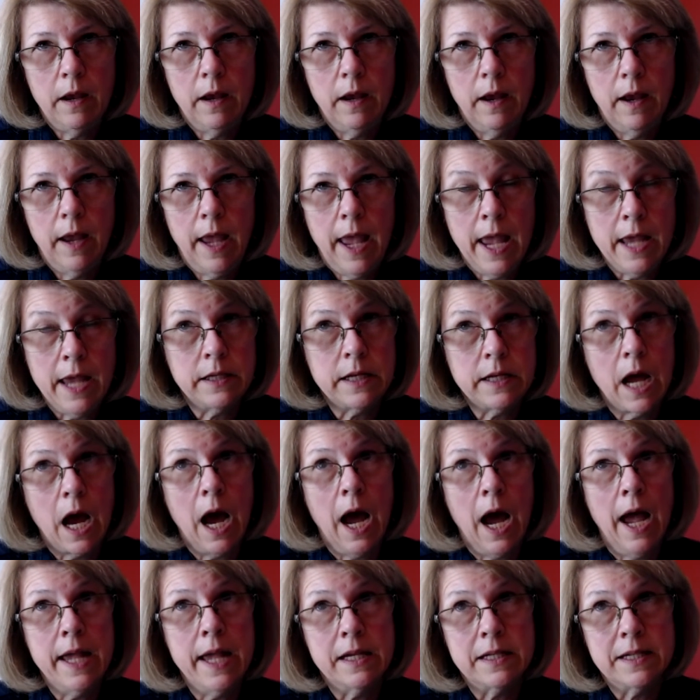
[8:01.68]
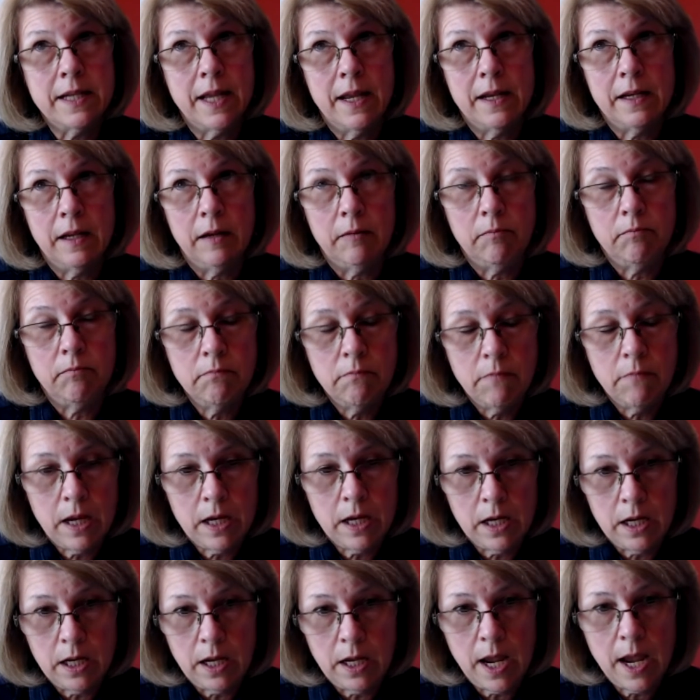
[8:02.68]
and I attended
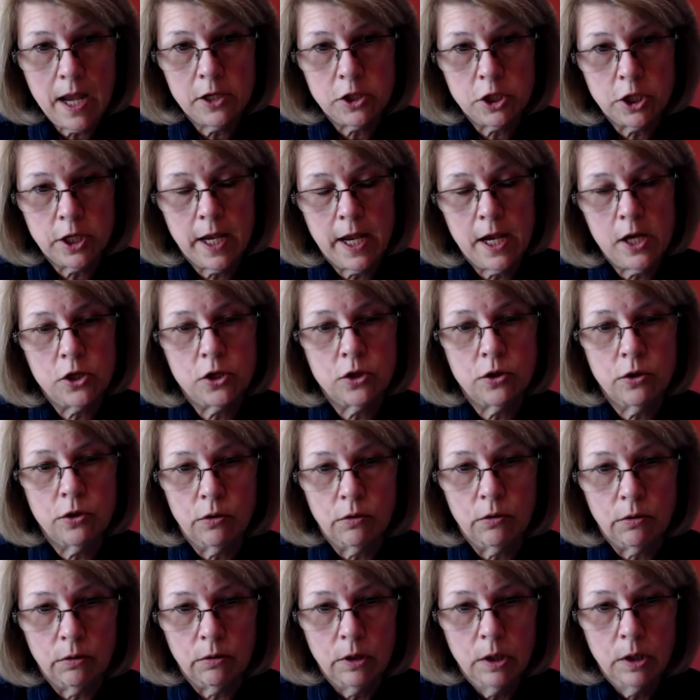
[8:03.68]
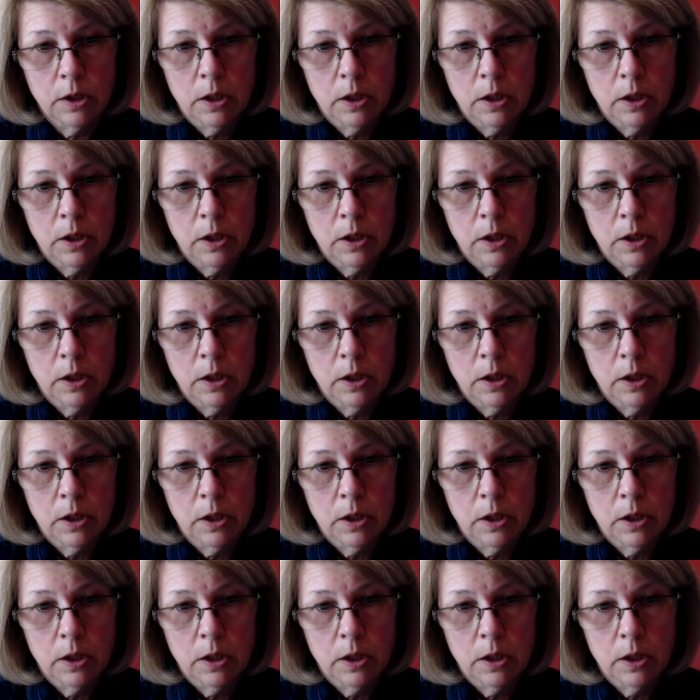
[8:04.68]
many educational